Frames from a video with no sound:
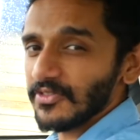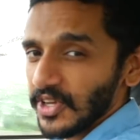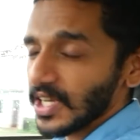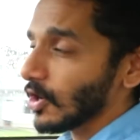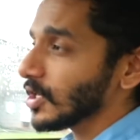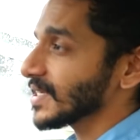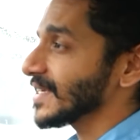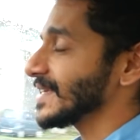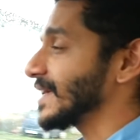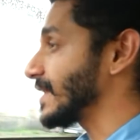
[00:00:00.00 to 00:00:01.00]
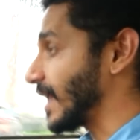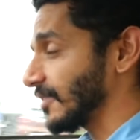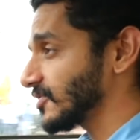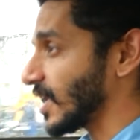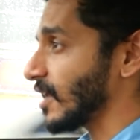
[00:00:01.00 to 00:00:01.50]
the V-Cross is a
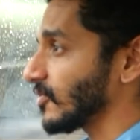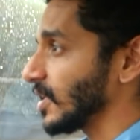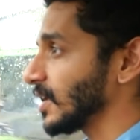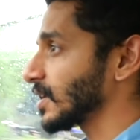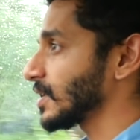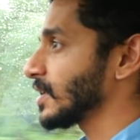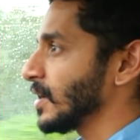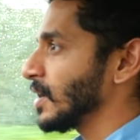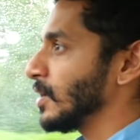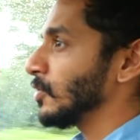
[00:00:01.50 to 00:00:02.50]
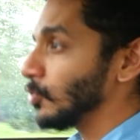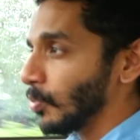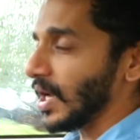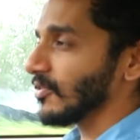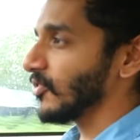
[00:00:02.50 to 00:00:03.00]
lifestyle vehicle, you
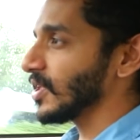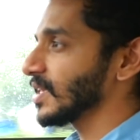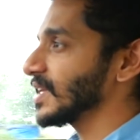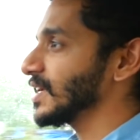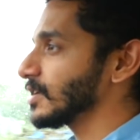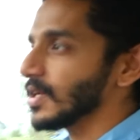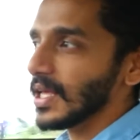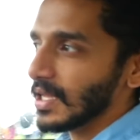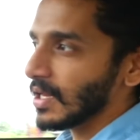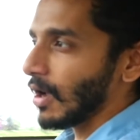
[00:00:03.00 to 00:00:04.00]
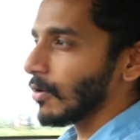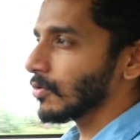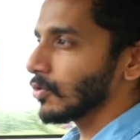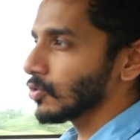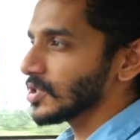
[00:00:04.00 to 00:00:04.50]
might feel the need to take it
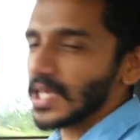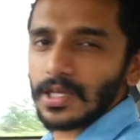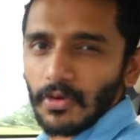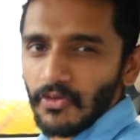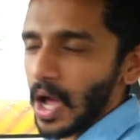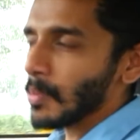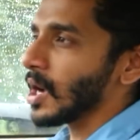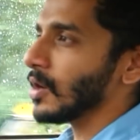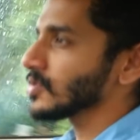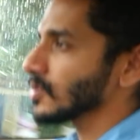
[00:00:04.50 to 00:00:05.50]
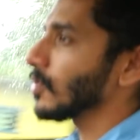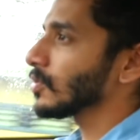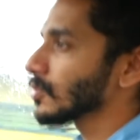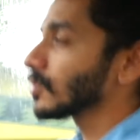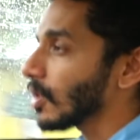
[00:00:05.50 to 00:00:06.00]
out to, say, your farmhouse or
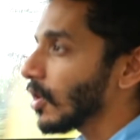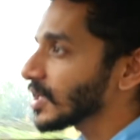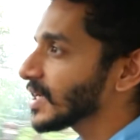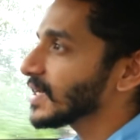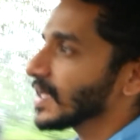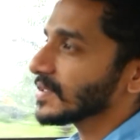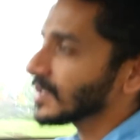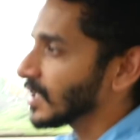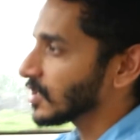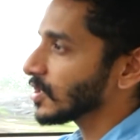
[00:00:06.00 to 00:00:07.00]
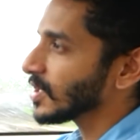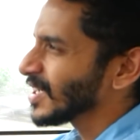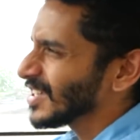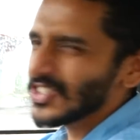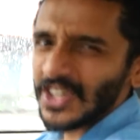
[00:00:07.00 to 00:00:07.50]
to a holiday destination
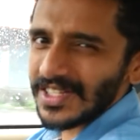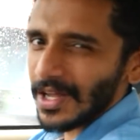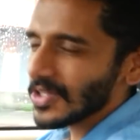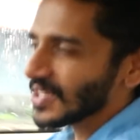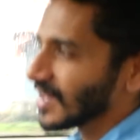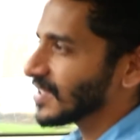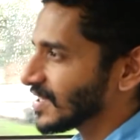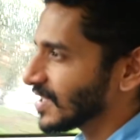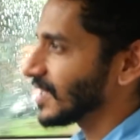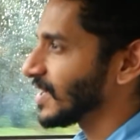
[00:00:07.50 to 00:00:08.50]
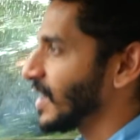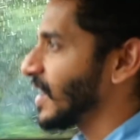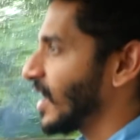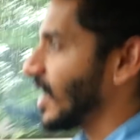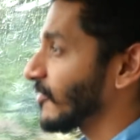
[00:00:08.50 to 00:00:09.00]
just outside the city.
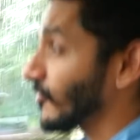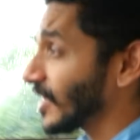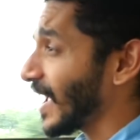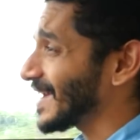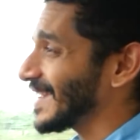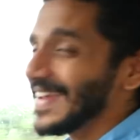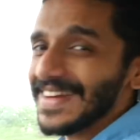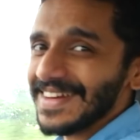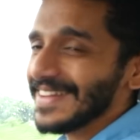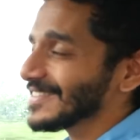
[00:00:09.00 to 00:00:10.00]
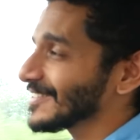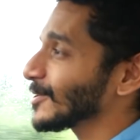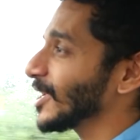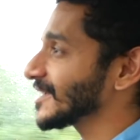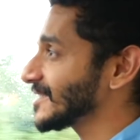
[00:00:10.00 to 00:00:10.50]
And for that, it needs to
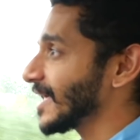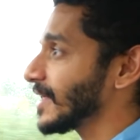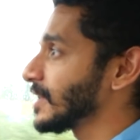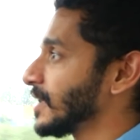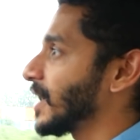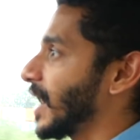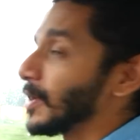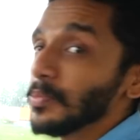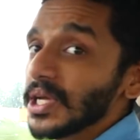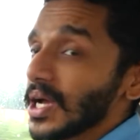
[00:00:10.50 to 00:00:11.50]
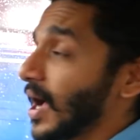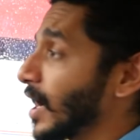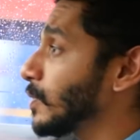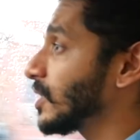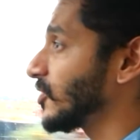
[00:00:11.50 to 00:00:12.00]
excel at being a highway